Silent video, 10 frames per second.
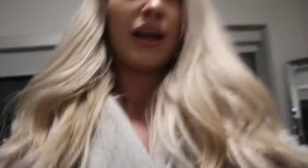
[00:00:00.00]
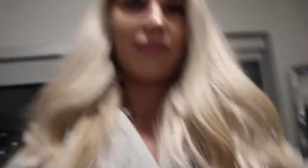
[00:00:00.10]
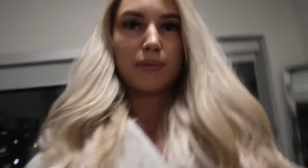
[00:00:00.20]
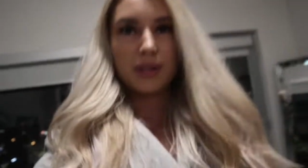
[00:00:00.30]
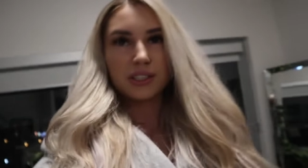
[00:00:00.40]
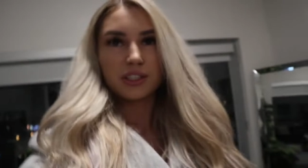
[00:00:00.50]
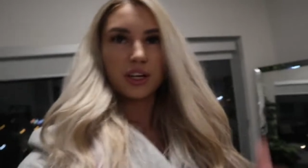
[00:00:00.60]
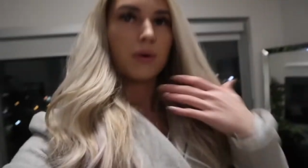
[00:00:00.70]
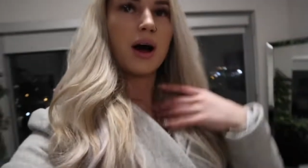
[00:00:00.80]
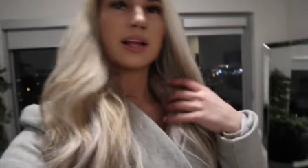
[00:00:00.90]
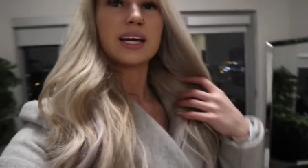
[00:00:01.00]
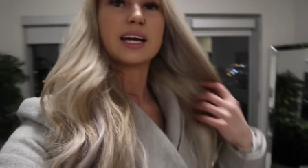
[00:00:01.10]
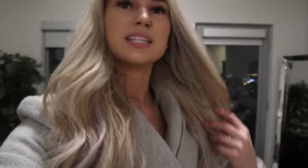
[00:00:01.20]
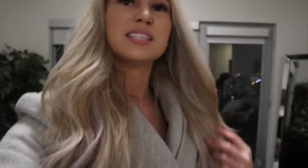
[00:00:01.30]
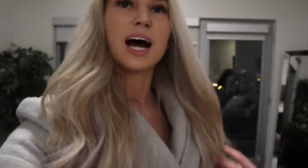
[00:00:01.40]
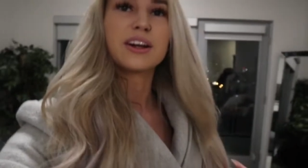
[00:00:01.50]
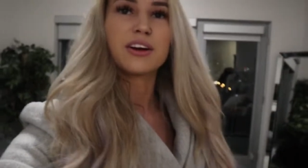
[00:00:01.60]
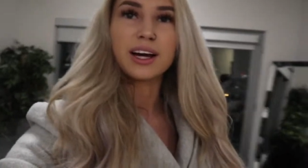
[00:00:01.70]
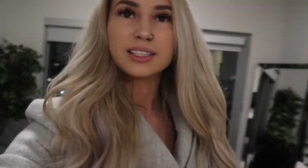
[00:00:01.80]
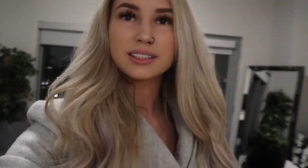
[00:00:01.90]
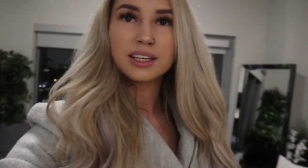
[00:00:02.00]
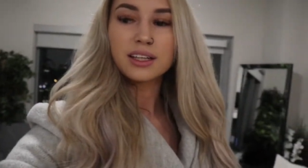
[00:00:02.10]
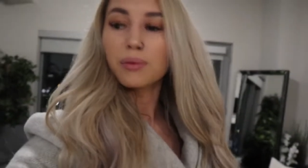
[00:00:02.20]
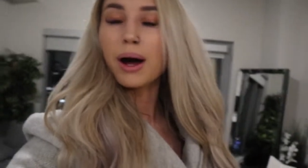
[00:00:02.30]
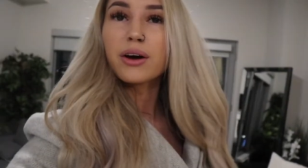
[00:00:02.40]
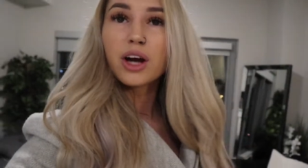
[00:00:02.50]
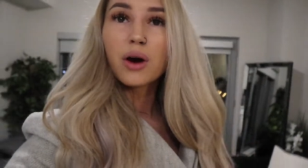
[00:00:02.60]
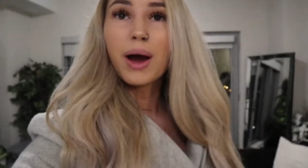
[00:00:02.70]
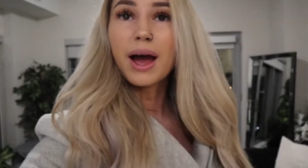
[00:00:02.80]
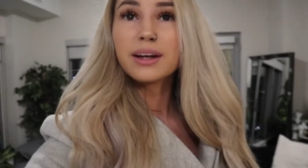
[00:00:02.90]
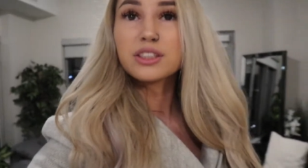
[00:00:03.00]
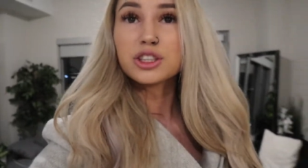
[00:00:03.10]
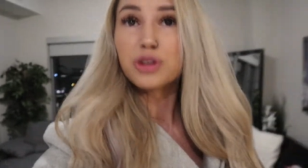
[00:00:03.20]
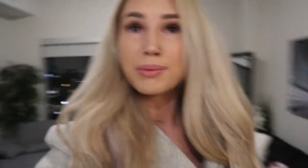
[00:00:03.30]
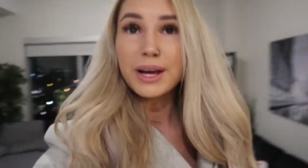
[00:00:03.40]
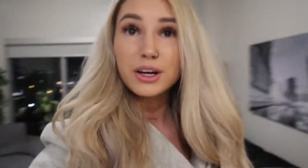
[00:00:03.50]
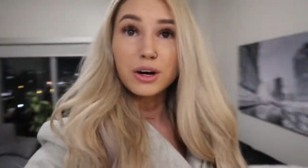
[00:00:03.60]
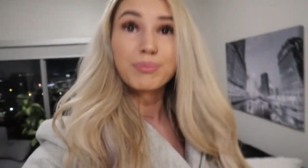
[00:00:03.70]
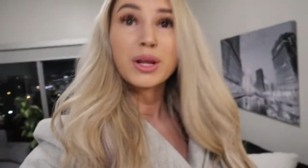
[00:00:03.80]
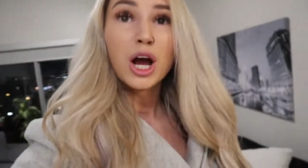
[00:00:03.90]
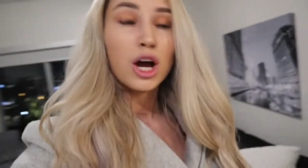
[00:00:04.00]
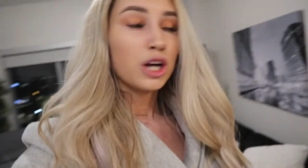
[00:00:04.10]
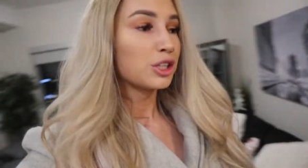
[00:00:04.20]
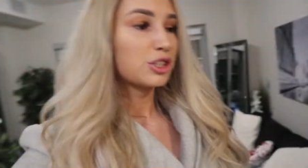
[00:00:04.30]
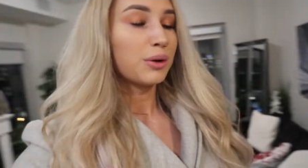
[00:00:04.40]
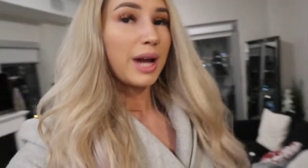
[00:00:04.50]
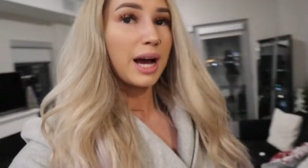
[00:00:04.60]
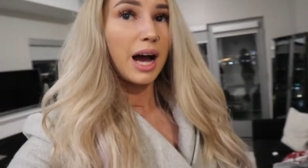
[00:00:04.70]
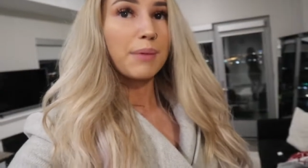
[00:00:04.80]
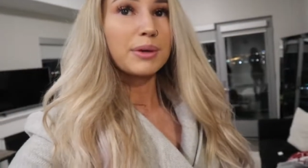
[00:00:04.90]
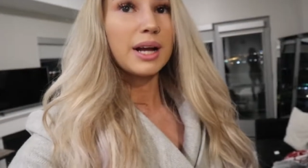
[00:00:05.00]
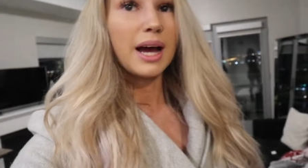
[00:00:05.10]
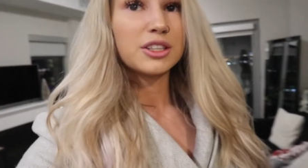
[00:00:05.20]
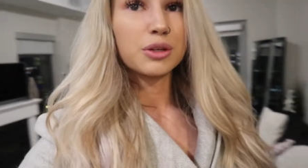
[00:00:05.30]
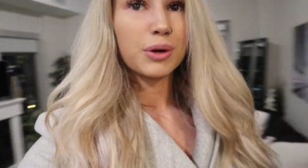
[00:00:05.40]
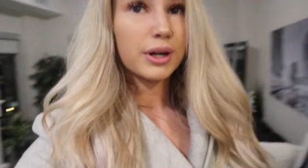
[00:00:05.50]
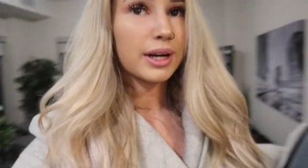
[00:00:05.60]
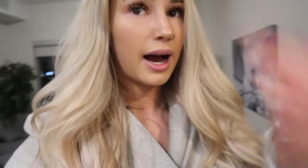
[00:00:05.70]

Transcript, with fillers: if anybody doesn't know, I like died on ice a little while ago and destroyed my ankle. So yeah, I'm gonna head to work.